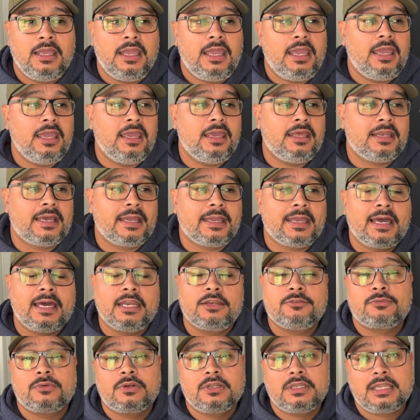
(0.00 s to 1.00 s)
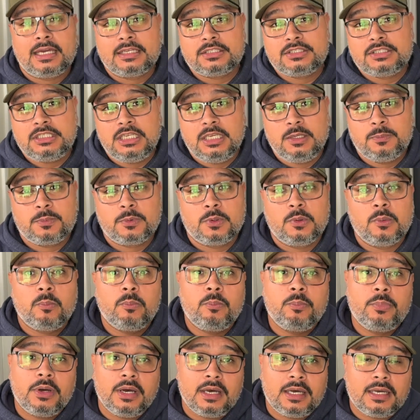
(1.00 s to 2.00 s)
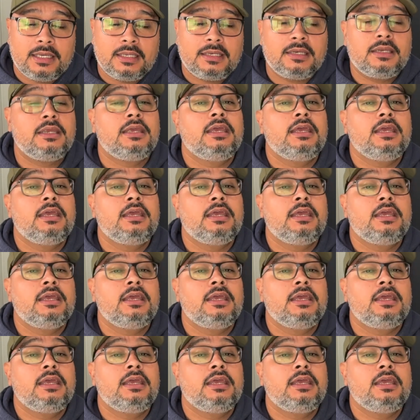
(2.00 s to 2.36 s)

and I got it for a lot cheaper, but